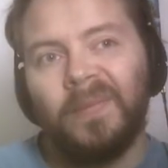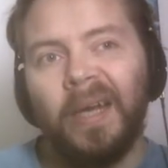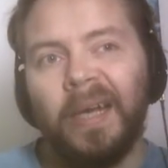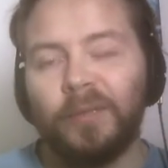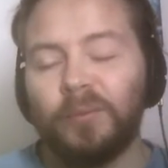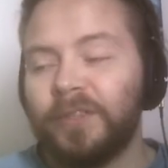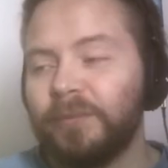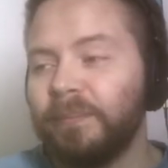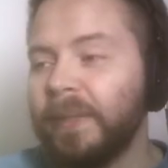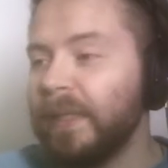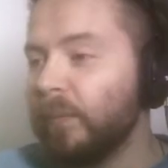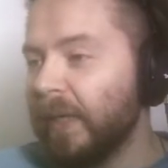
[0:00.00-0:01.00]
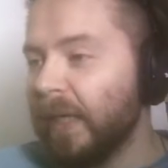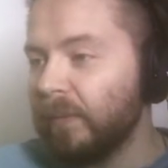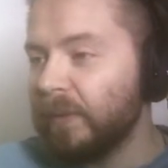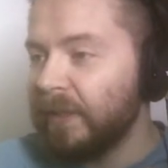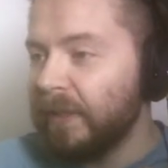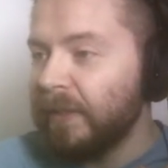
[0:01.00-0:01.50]
It was me when I
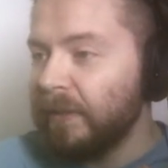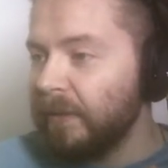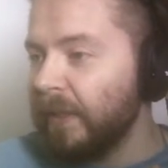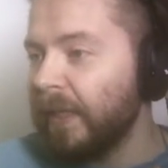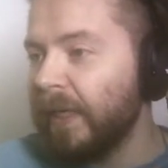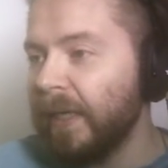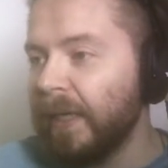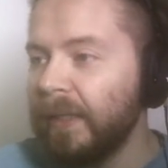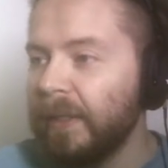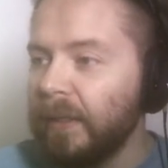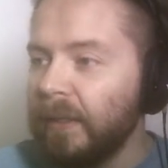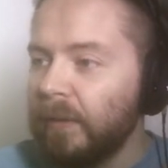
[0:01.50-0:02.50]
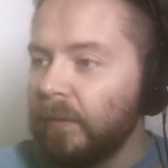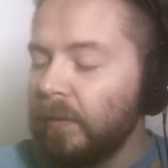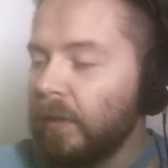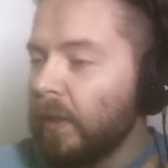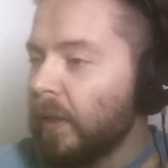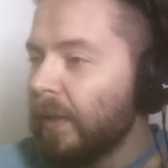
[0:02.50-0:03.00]
was little and I had a
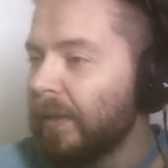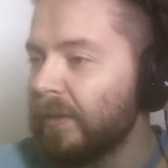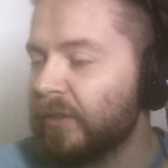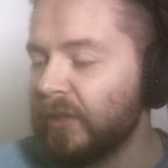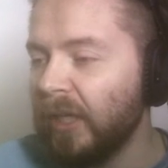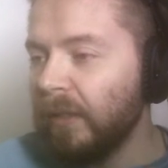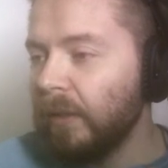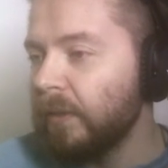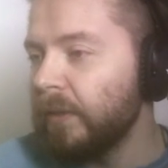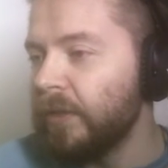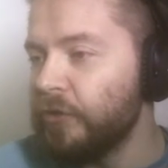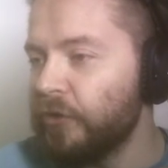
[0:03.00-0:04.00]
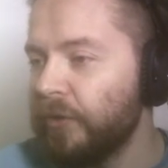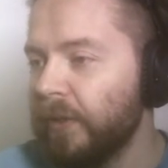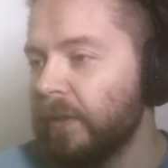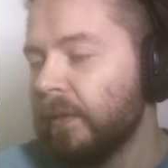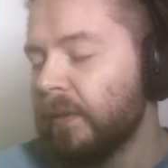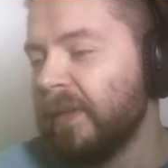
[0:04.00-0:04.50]
skull injury
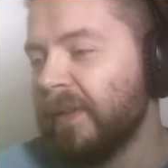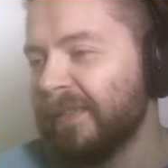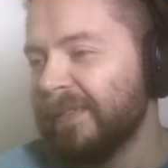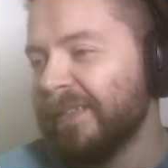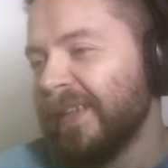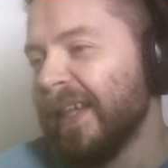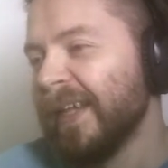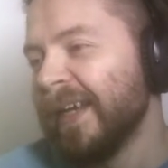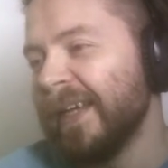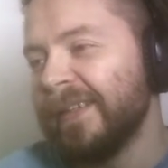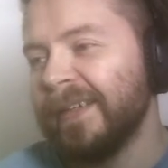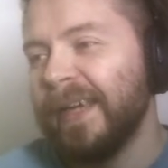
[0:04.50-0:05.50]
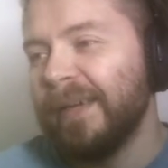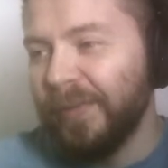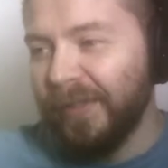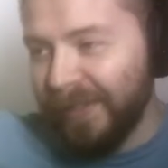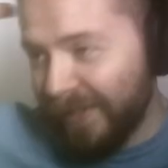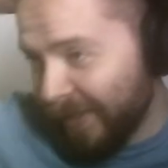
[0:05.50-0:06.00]
and they gave me
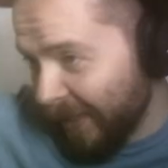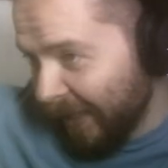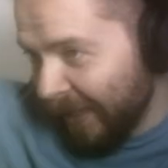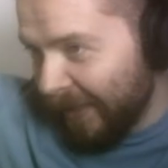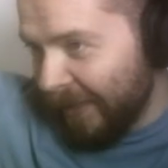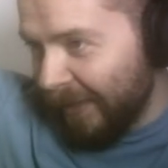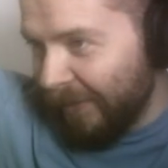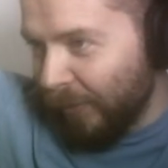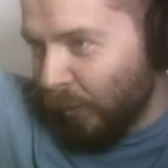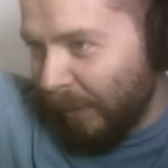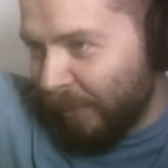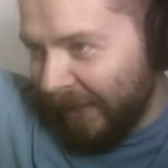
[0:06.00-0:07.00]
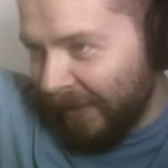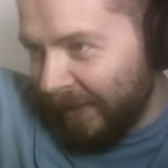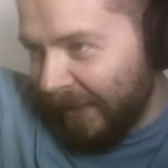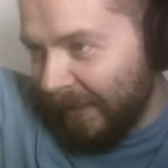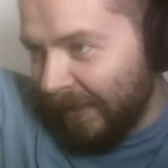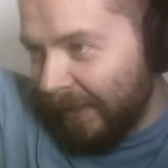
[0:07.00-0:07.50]
this webbing
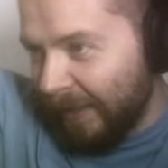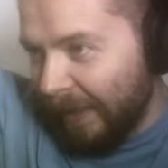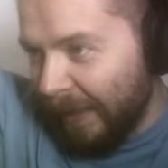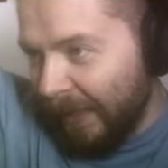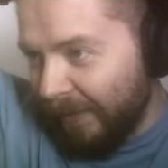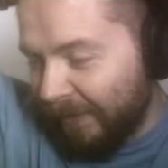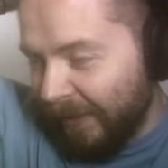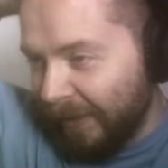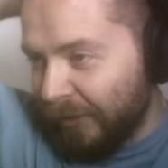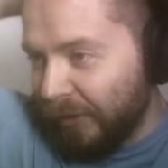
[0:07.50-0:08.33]
thing to